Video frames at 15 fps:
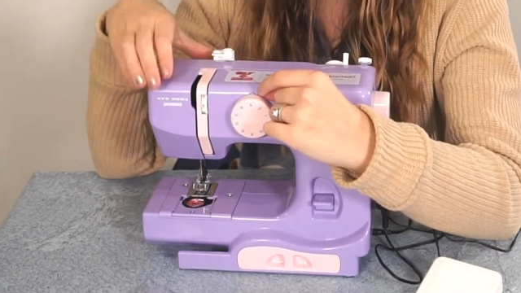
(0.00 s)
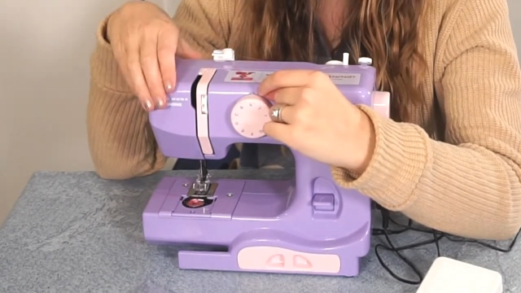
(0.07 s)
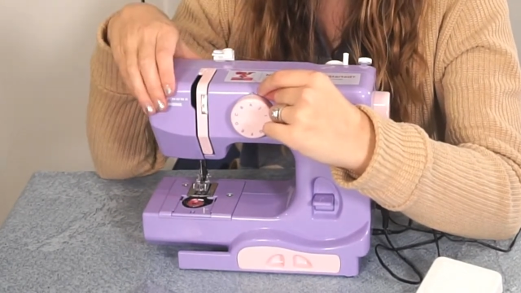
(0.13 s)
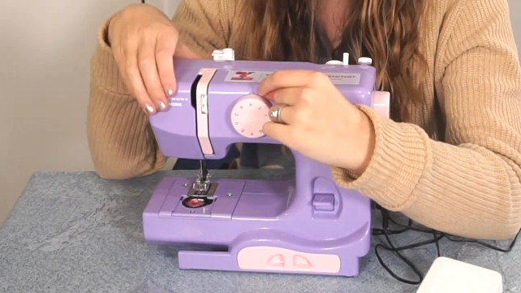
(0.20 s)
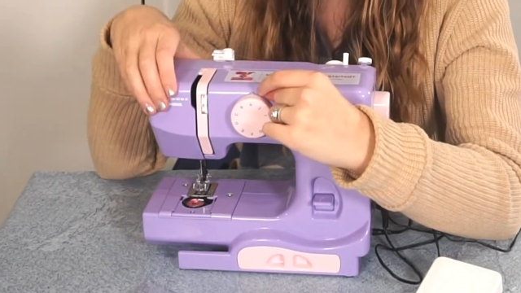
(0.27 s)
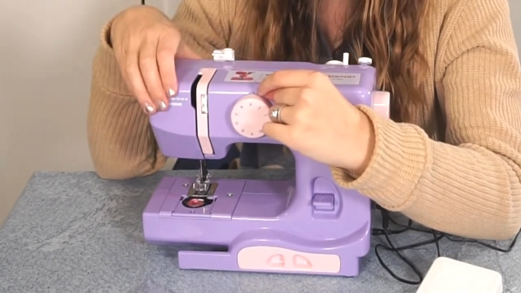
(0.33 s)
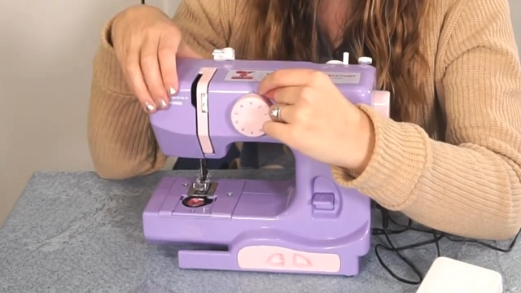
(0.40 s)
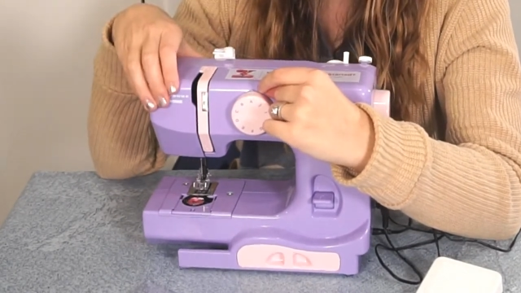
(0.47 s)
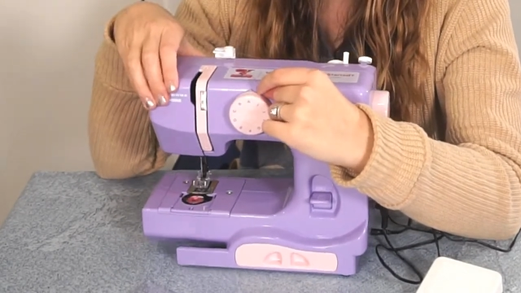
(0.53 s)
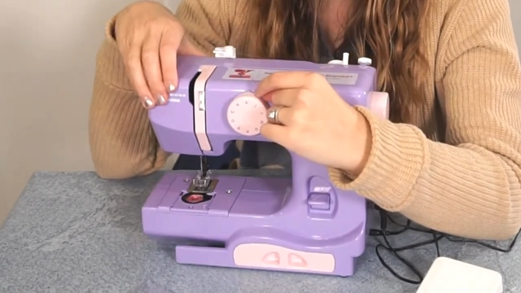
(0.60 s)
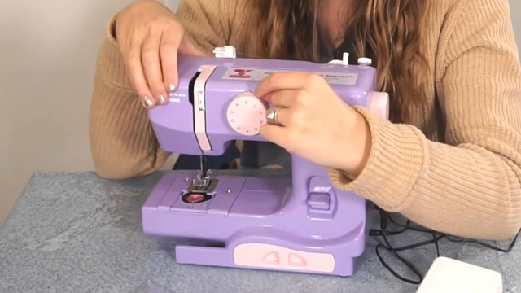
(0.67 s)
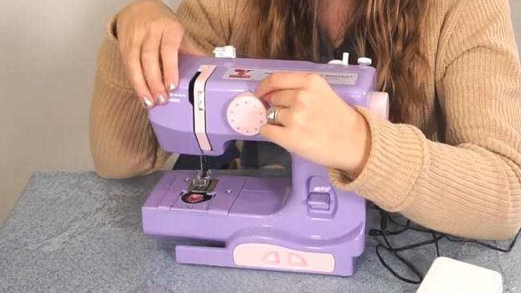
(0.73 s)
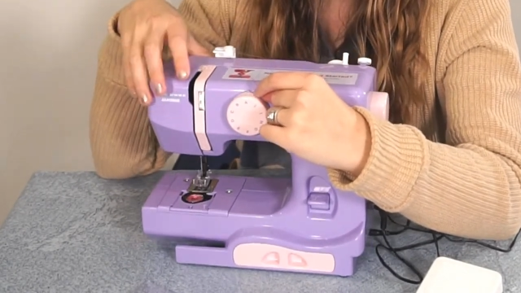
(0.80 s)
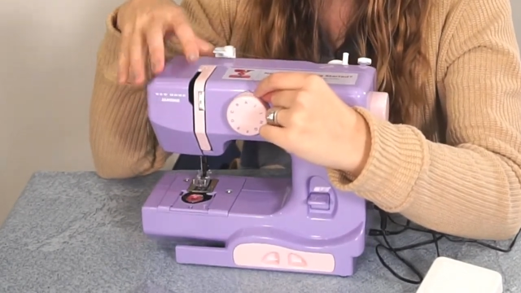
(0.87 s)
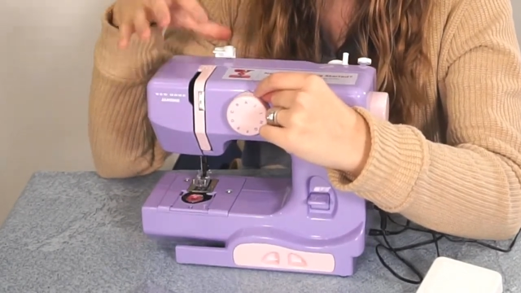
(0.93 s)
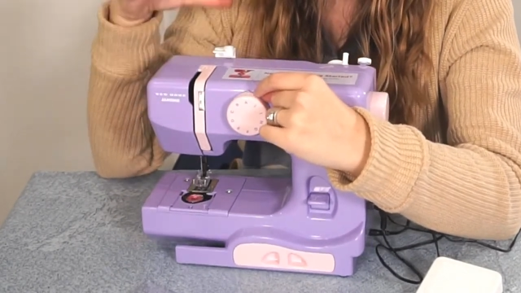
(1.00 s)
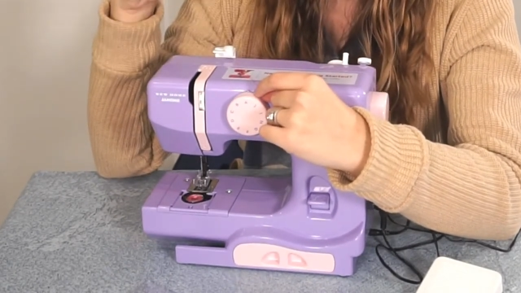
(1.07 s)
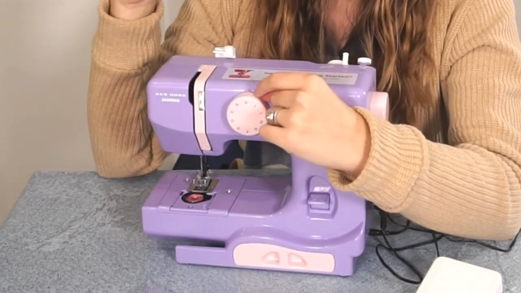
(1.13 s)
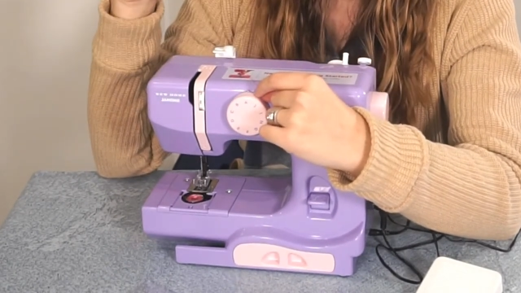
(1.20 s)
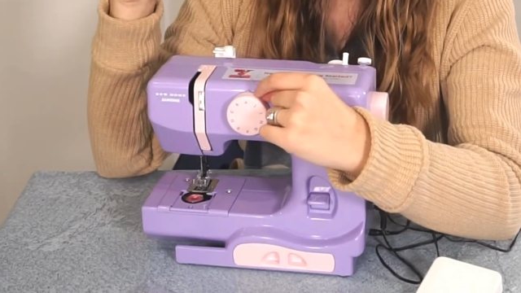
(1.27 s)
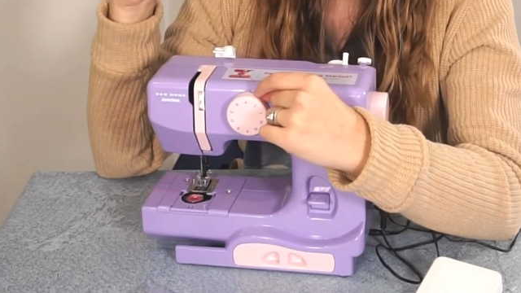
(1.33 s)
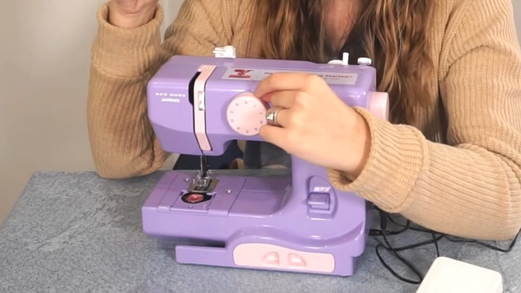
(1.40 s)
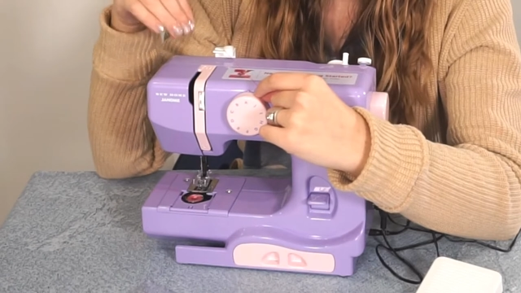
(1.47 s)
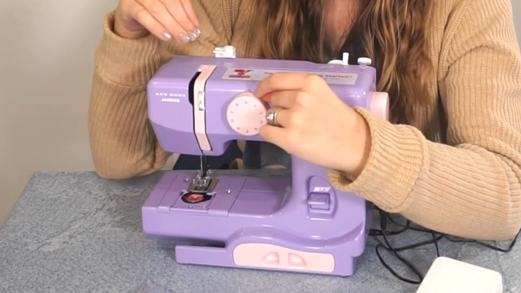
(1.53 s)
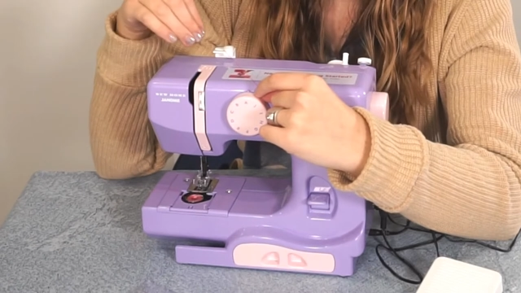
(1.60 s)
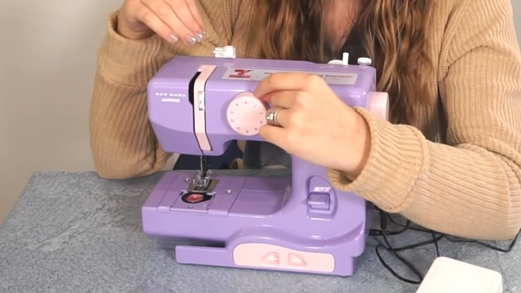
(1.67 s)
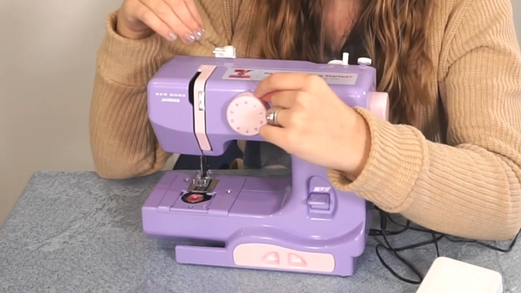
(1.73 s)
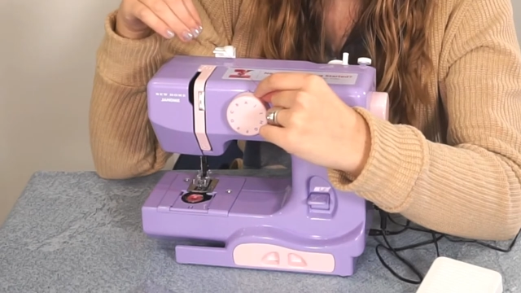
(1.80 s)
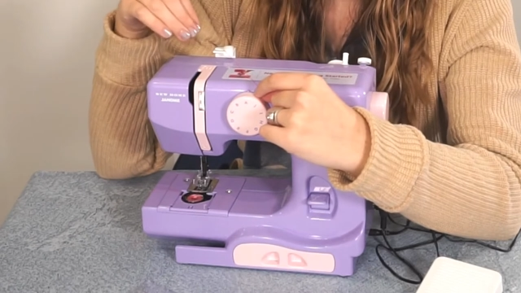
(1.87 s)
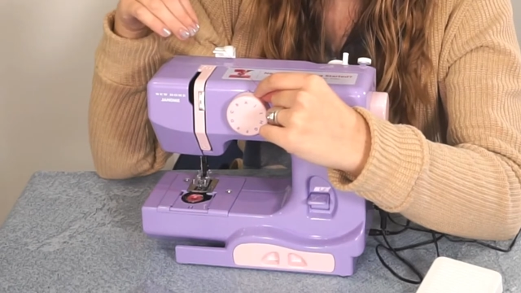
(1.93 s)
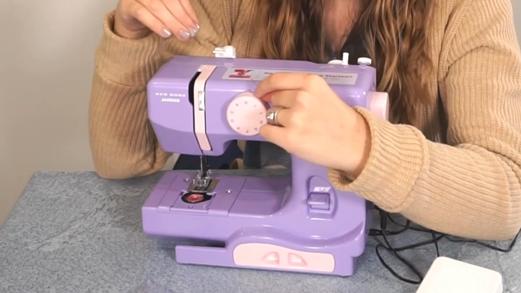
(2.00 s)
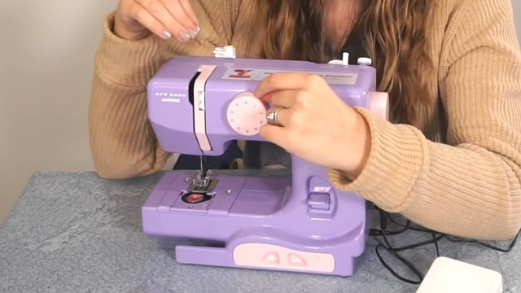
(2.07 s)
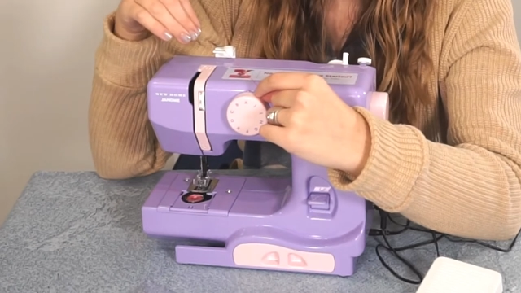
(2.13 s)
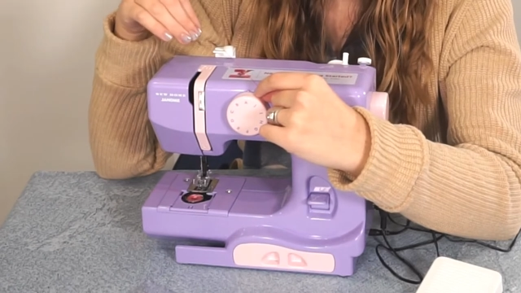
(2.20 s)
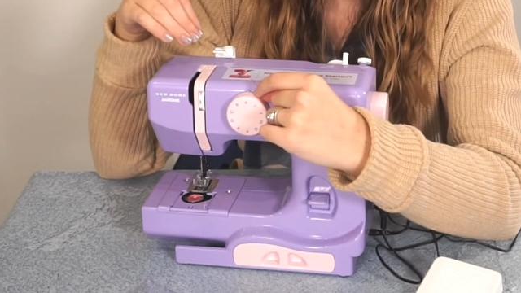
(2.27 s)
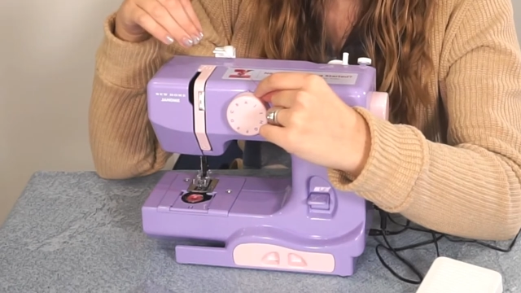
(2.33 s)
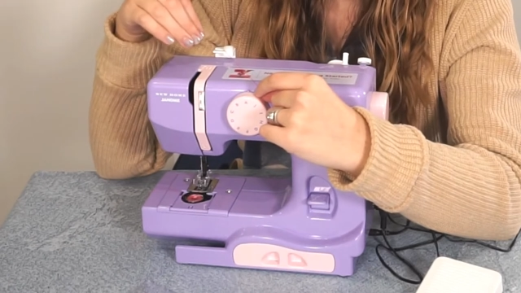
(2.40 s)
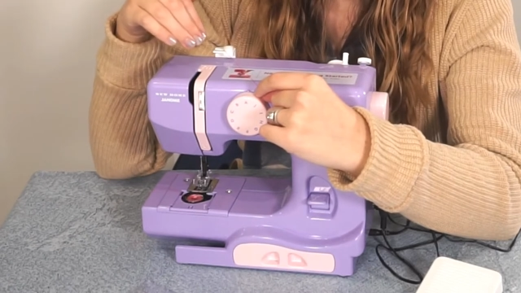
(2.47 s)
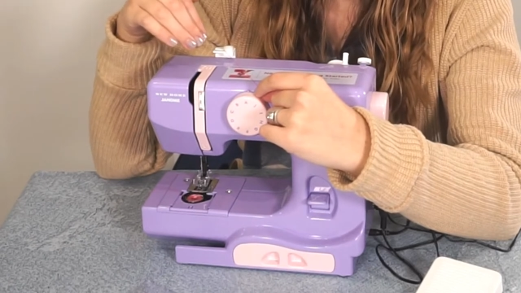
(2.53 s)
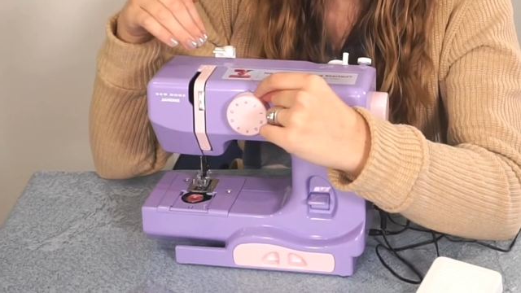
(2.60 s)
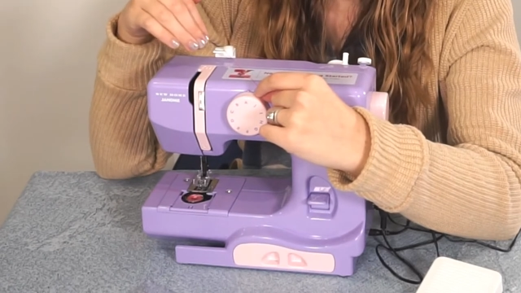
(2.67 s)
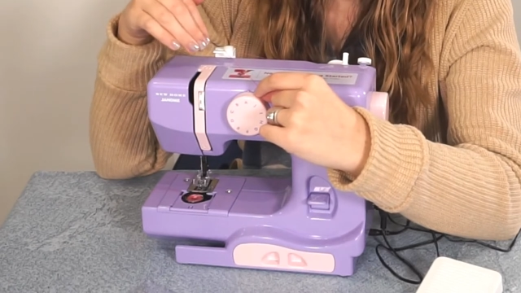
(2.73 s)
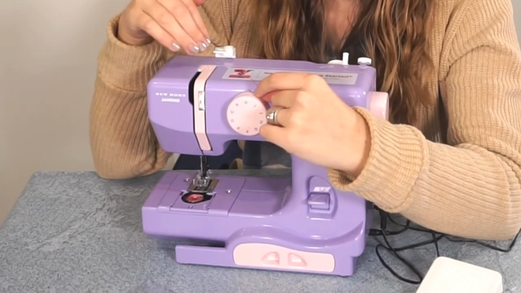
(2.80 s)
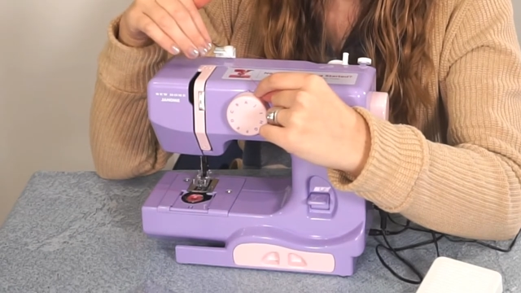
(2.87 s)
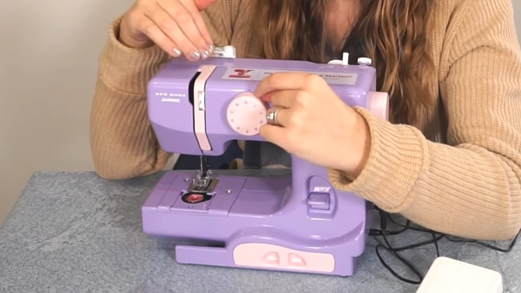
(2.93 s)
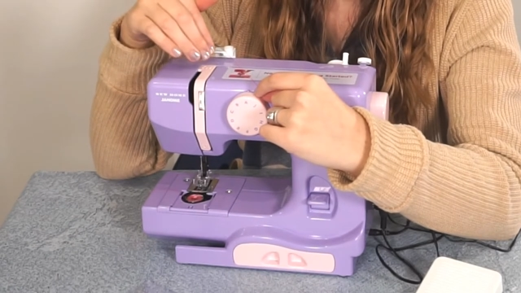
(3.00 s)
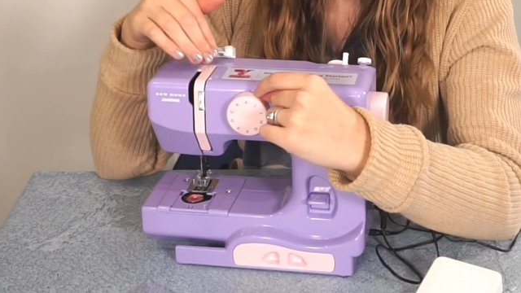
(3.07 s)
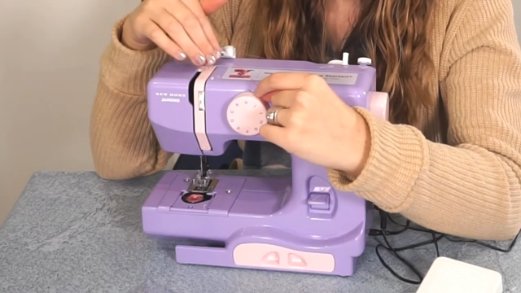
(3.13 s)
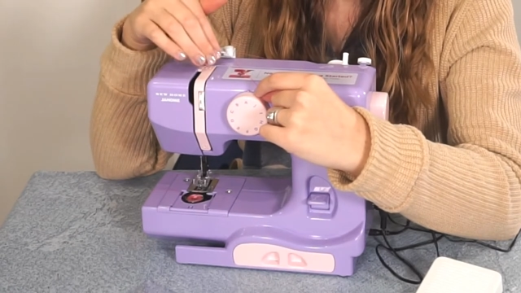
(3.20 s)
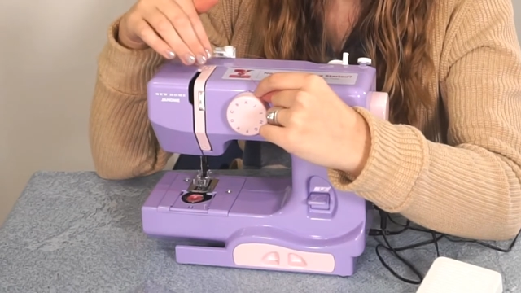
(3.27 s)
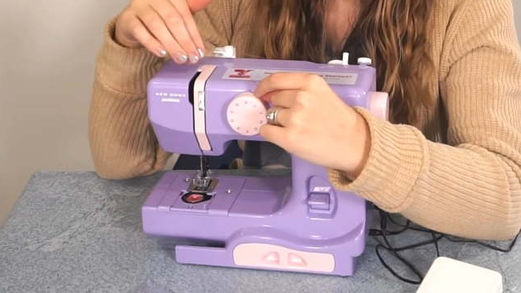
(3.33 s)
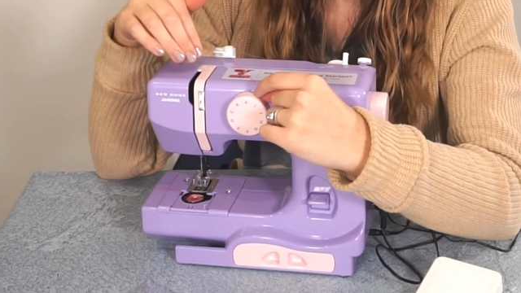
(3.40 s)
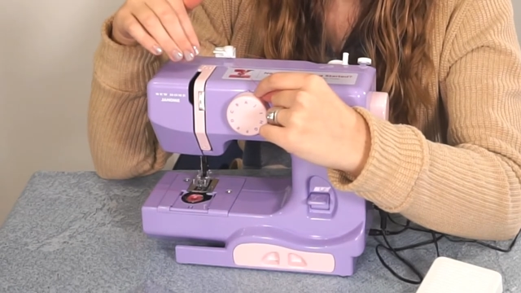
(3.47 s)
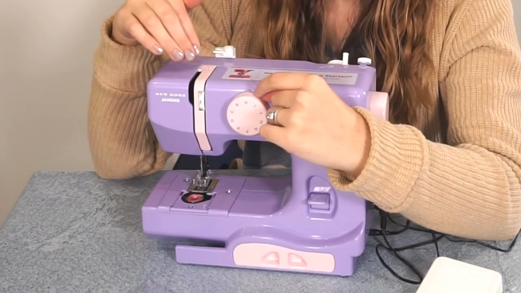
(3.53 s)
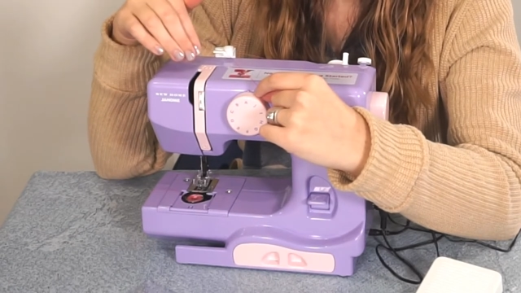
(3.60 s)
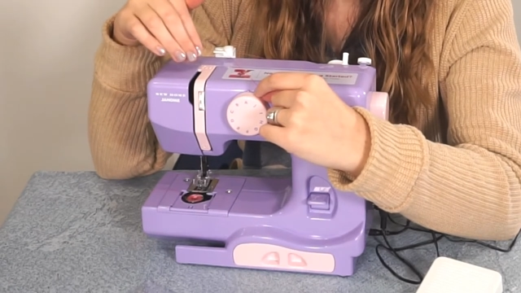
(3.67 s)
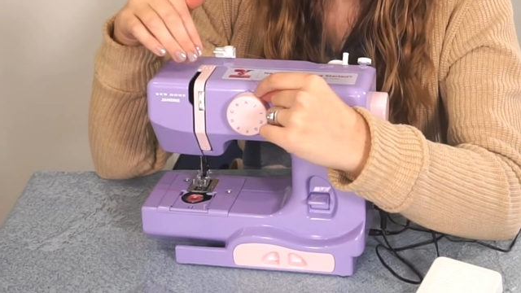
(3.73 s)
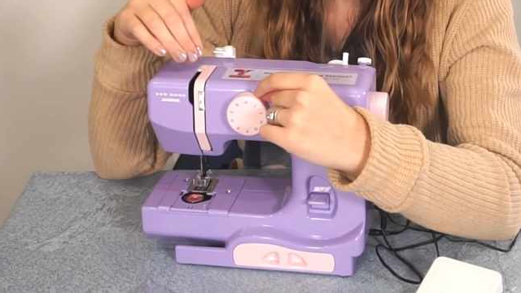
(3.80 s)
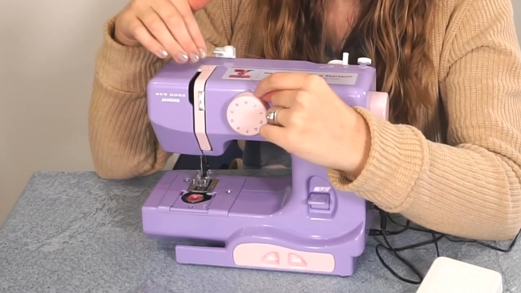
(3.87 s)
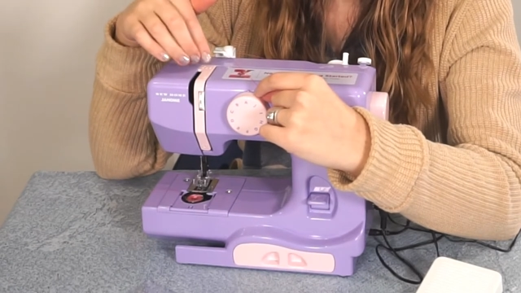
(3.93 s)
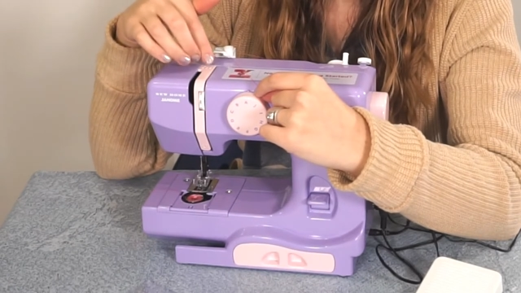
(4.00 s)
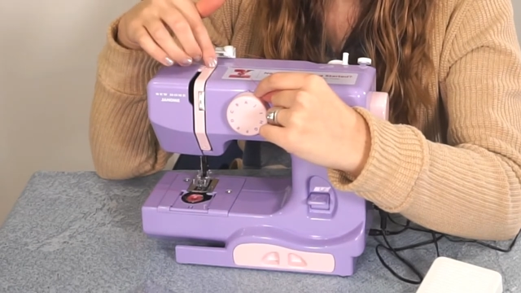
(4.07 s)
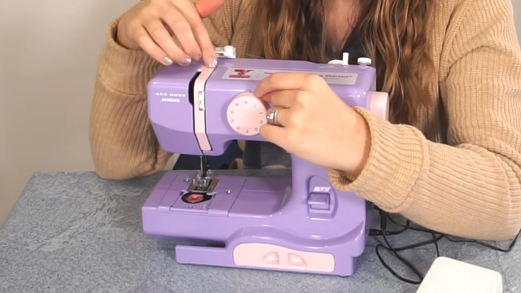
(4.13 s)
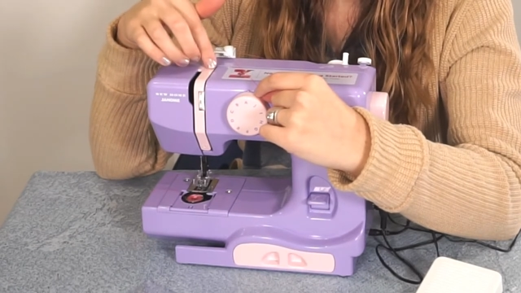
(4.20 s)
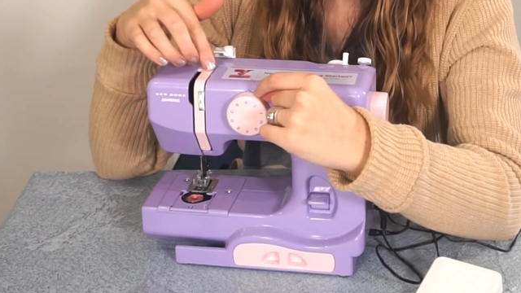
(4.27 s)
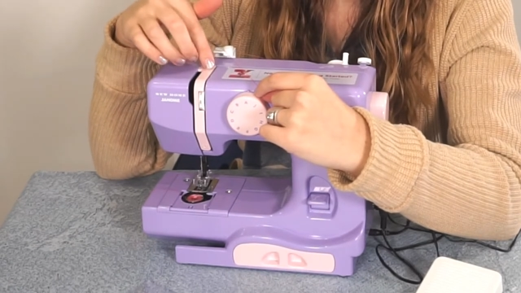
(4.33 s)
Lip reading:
Nobody's mouth can be seen.